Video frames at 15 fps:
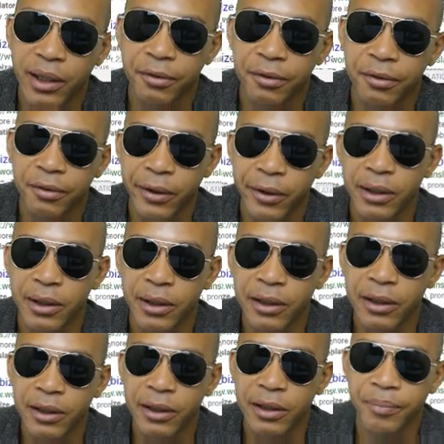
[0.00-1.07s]
the result
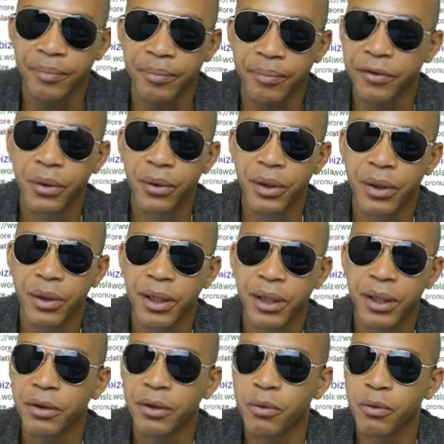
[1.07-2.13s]
on Google
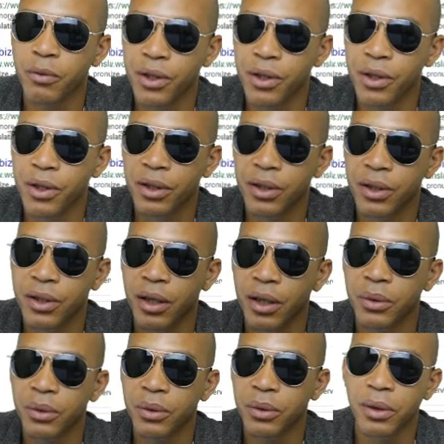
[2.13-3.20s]
is
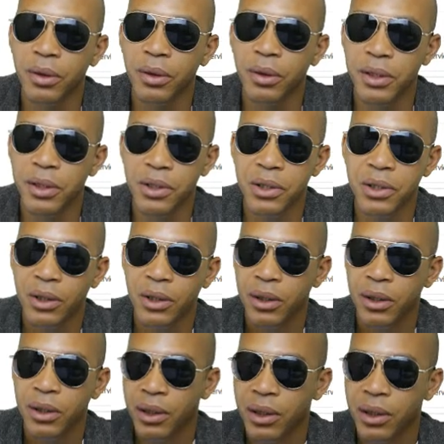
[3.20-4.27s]
kaput,
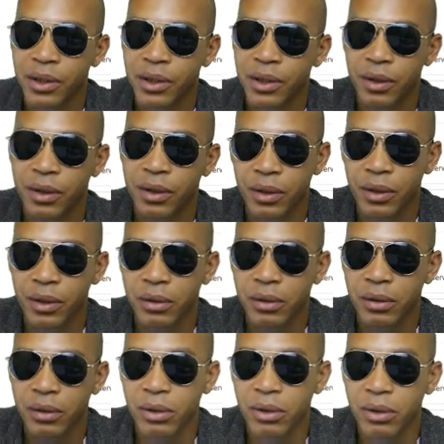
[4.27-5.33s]
there's nothing here.
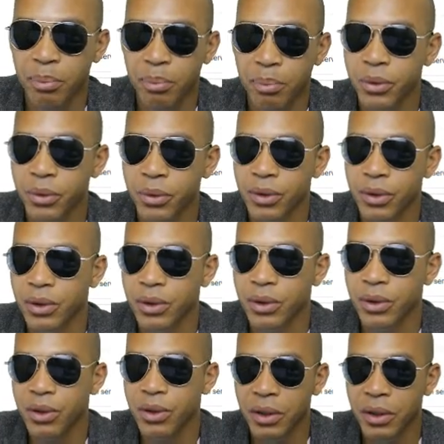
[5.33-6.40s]

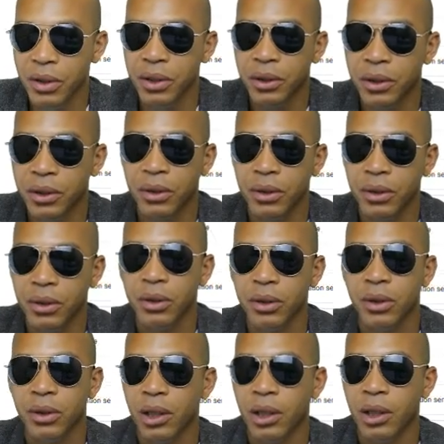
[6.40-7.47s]
You
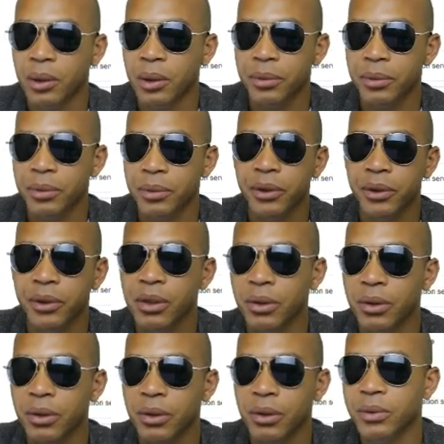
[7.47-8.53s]
should.
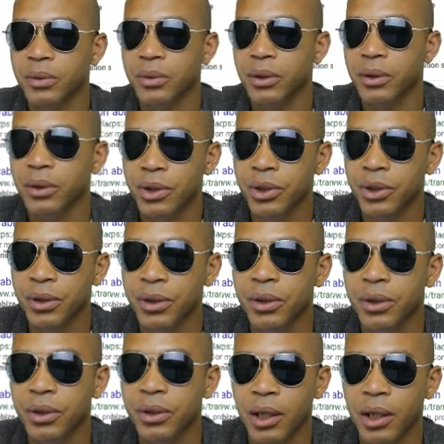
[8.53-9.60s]
It'd be good if
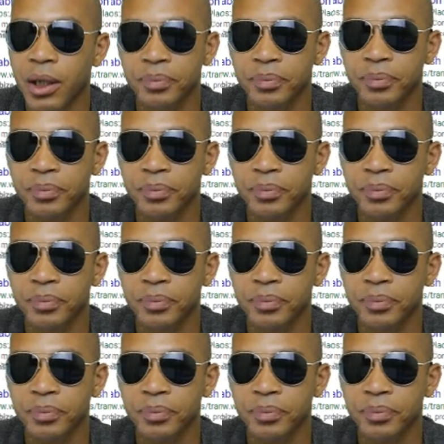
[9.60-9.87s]
we